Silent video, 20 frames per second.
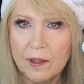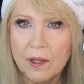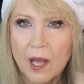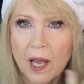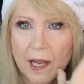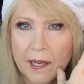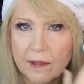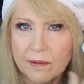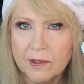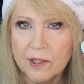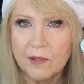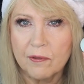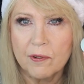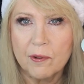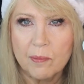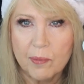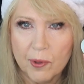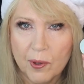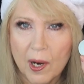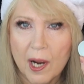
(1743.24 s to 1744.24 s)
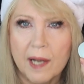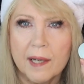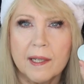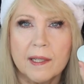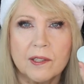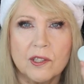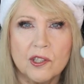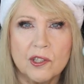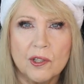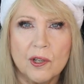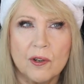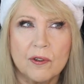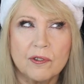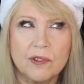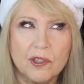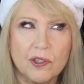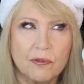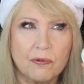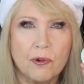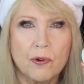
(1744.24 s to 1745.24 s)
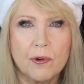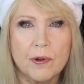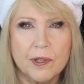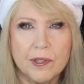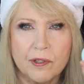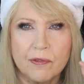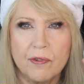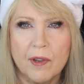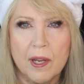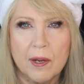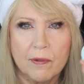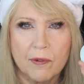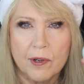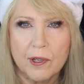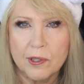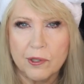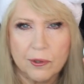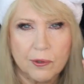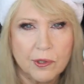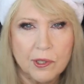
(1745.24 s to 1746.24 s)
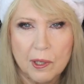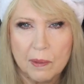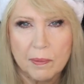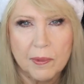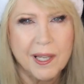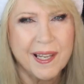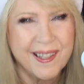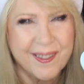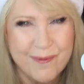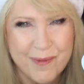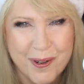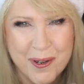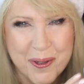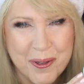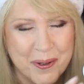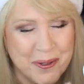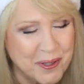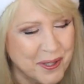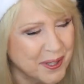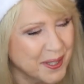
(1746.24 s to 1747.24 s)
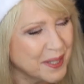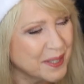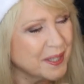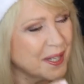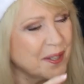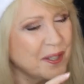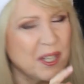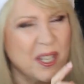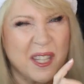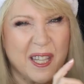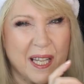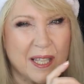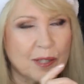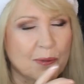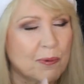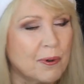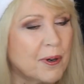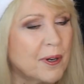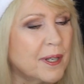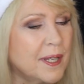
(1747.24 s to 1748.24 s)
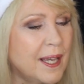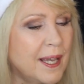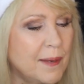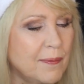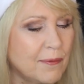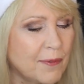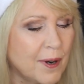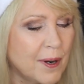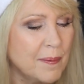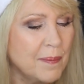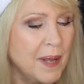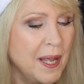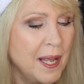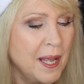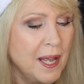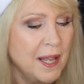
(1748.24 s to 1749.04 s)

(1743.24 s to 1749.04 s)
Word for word: lot of different products, you know, Sephora's favorites or something, one of those things. I think that's where it came from.